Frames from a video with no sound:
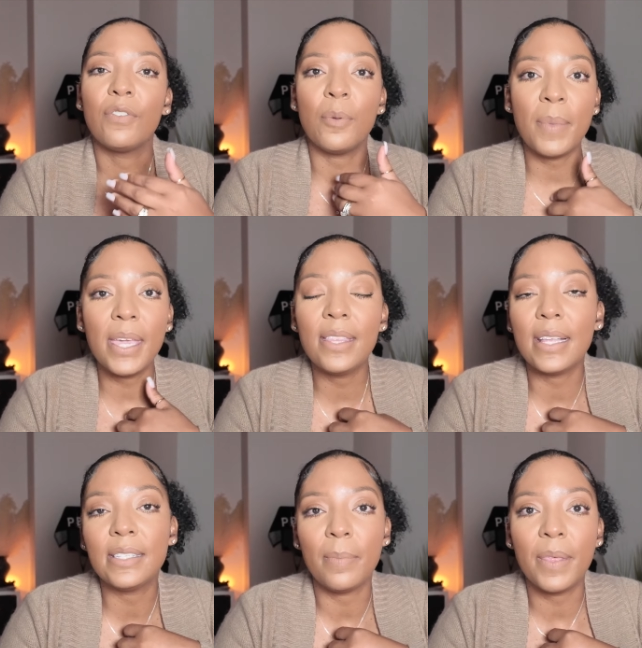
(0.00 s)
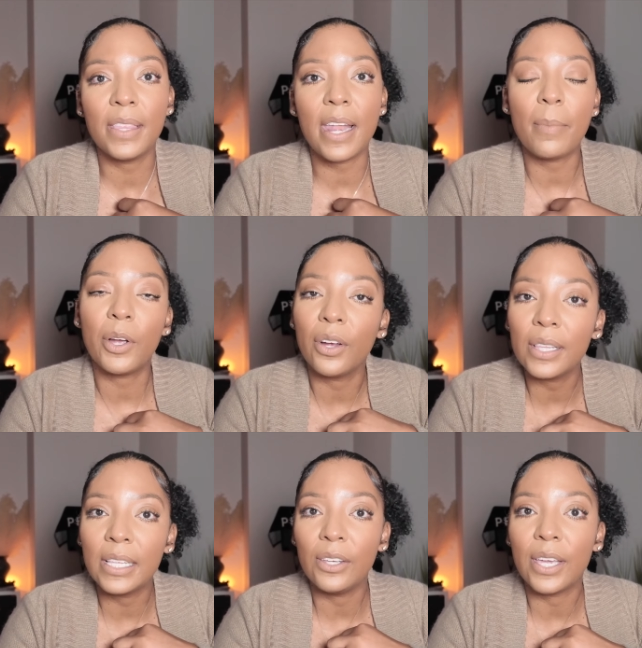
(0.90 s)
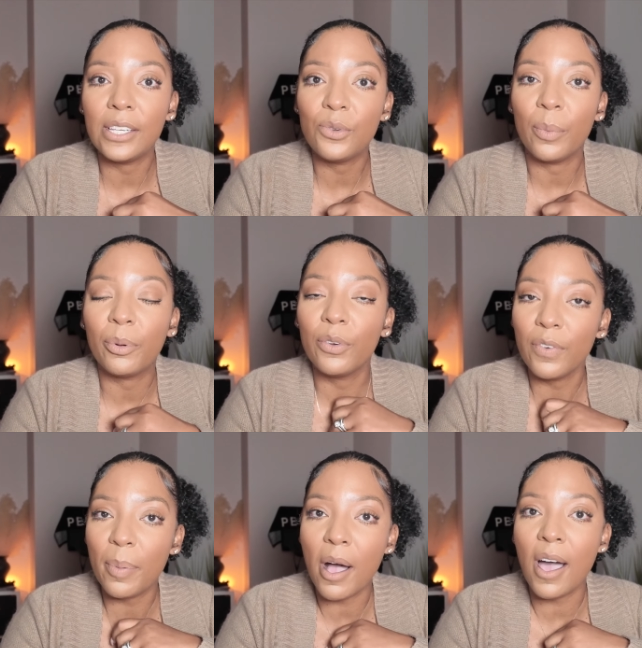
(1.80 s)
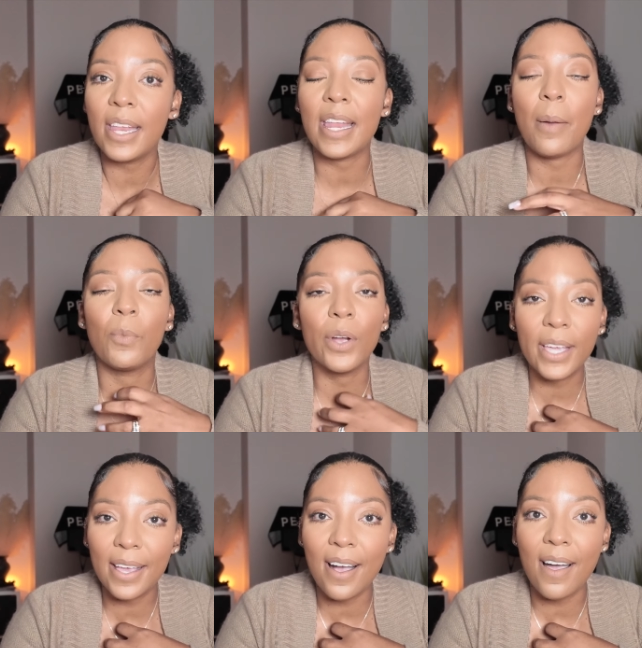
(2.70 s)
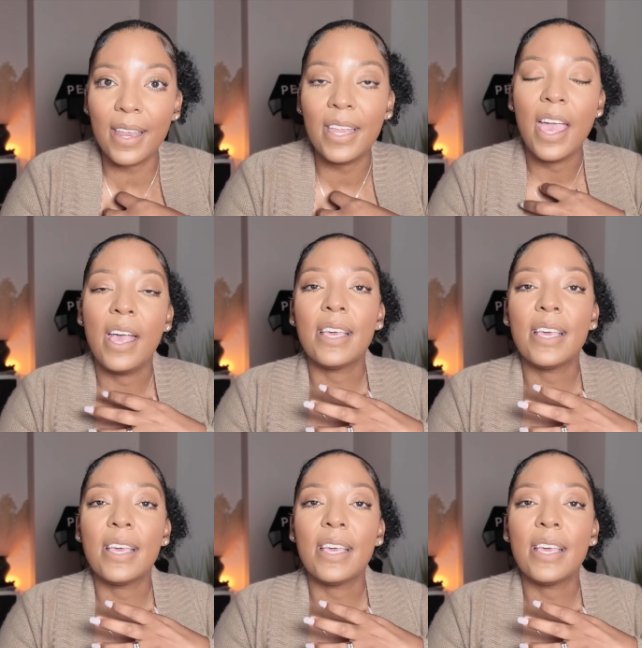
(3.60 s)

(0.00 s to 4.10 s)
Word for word: For me, that's something that I'm currently looking to improve upon and I'm working on.